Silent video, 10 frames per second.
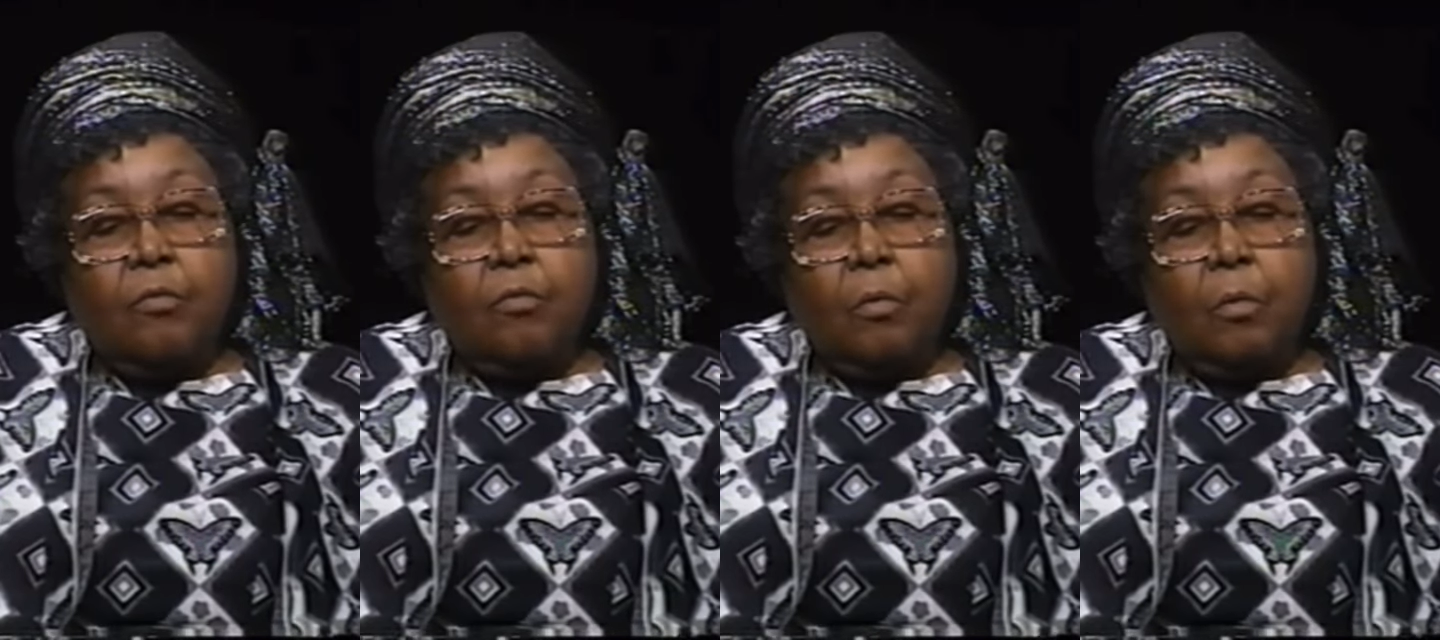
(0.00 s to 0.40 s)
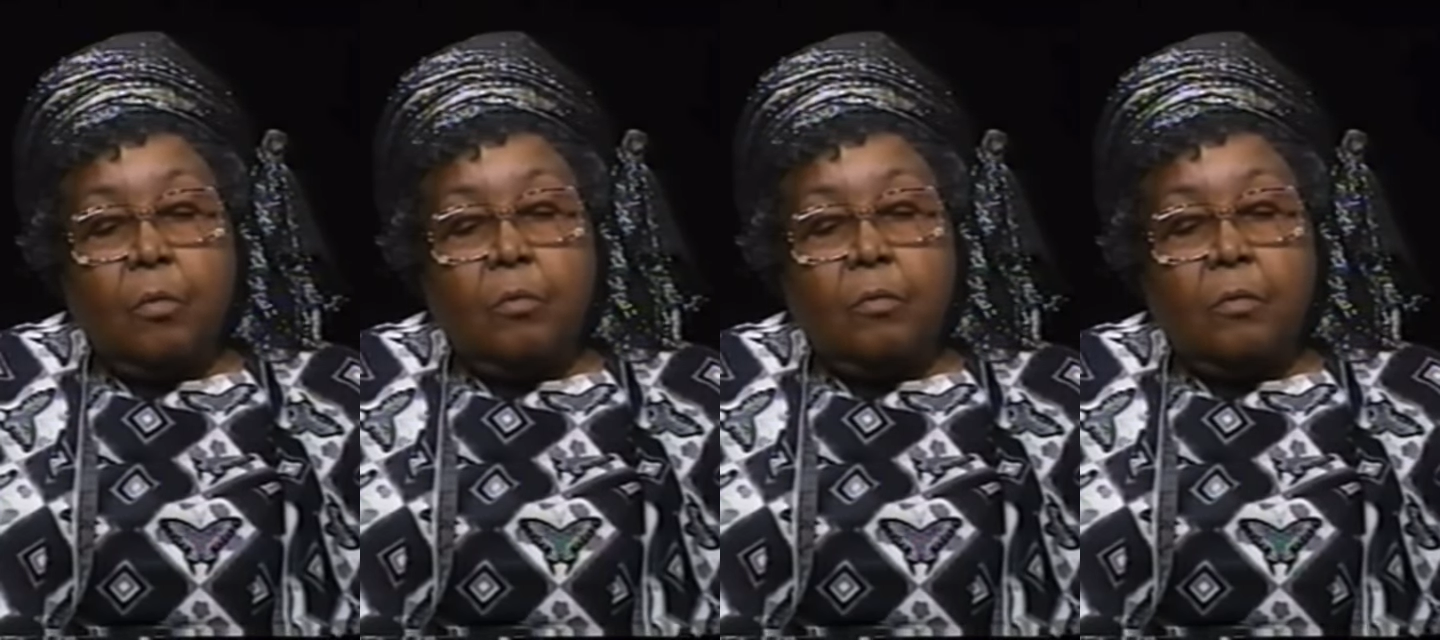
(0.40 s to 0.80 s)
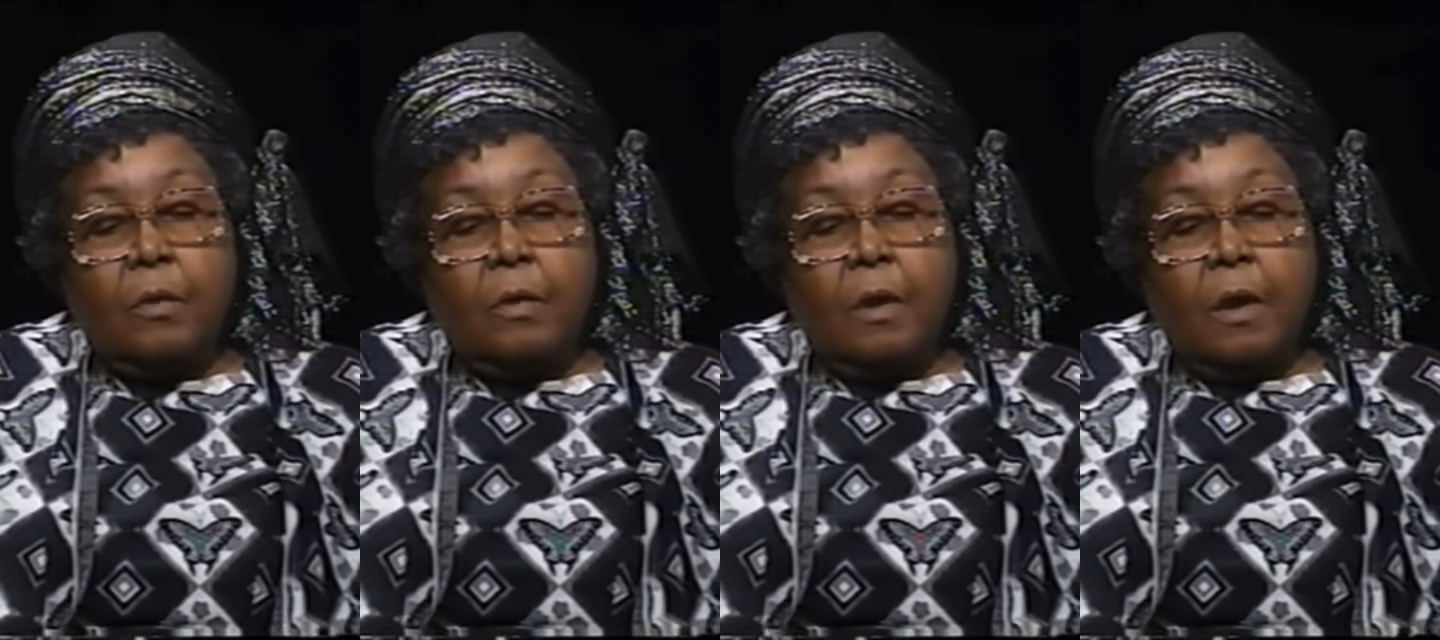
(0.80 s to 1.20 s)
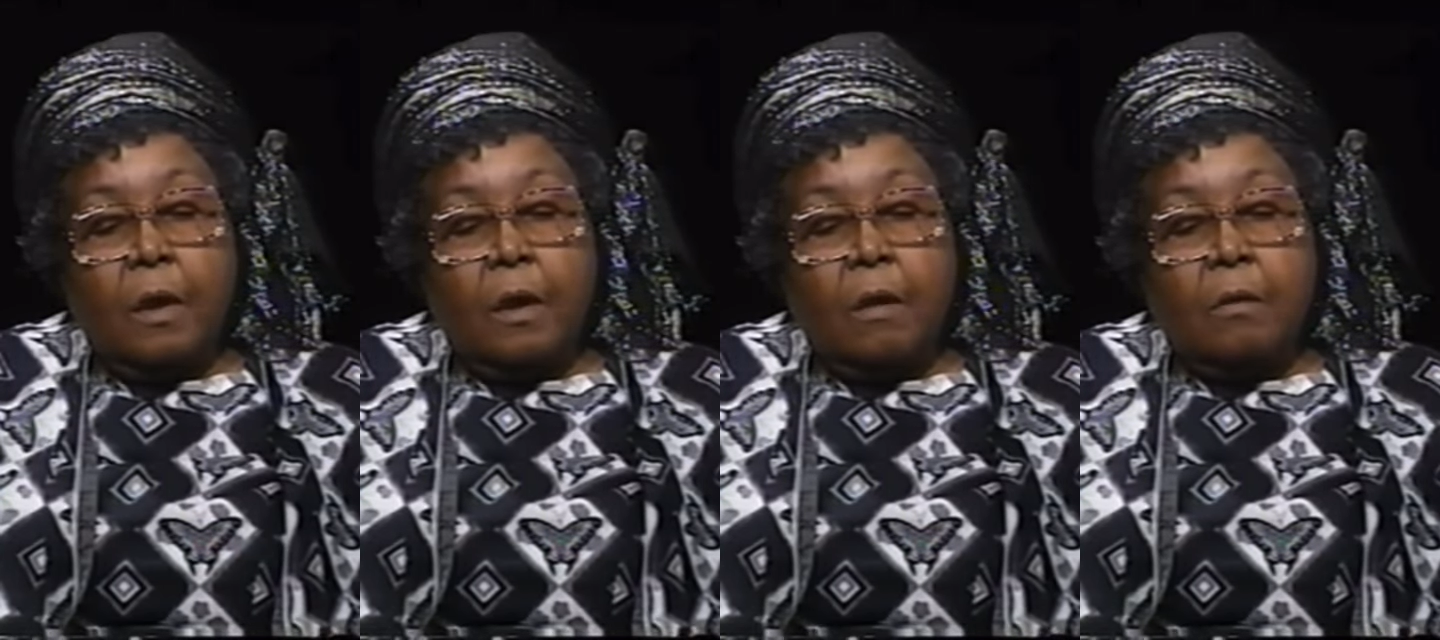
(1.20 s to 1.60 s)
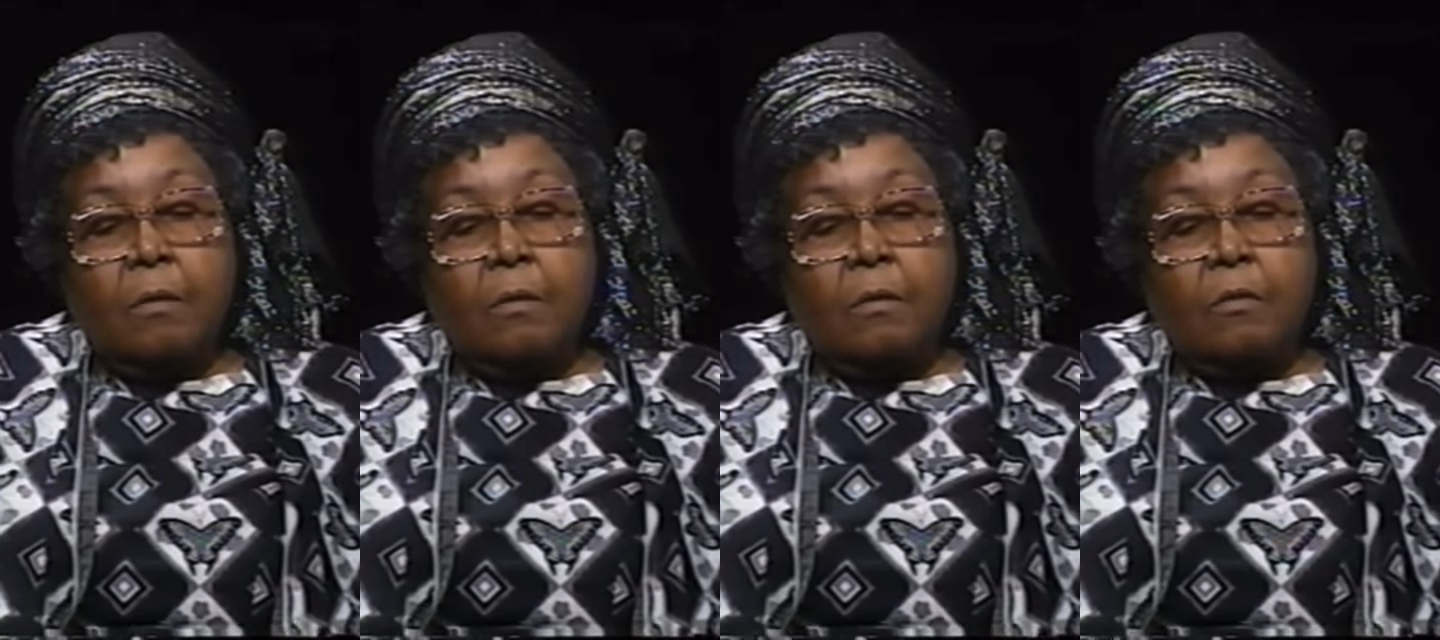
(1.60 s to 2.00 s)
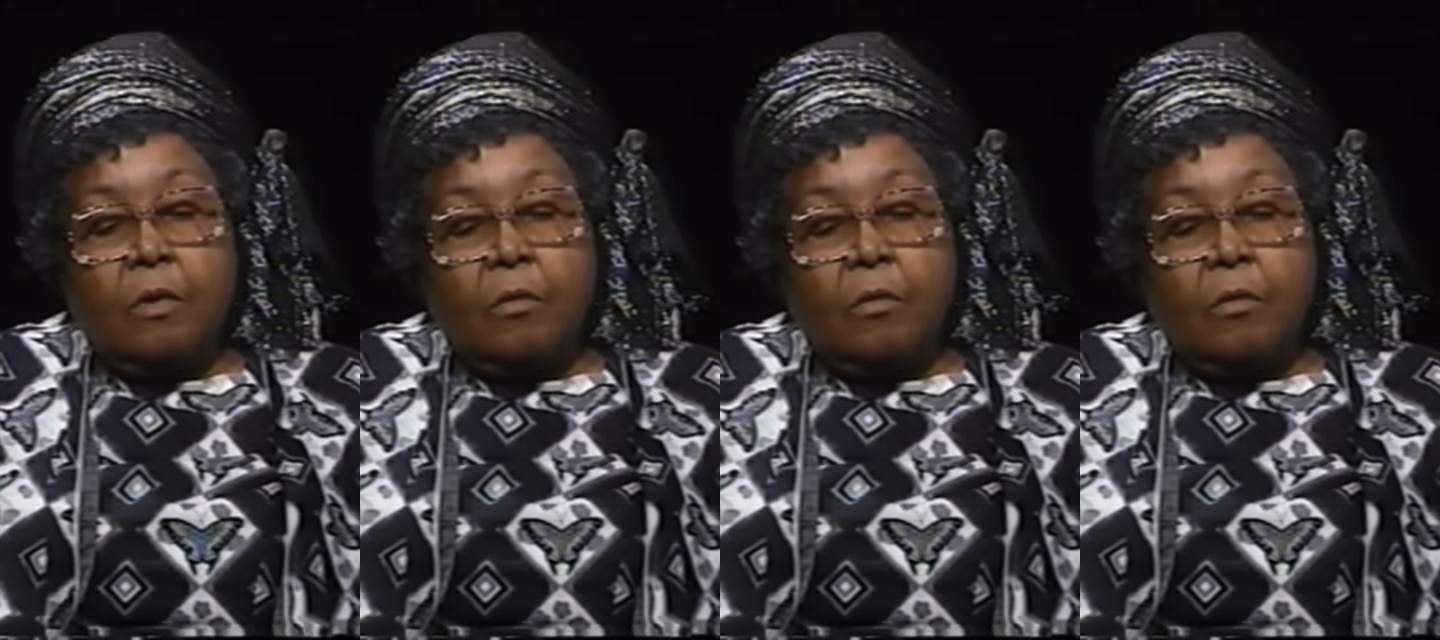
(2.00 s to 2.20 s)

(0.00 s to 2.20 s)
through uh, the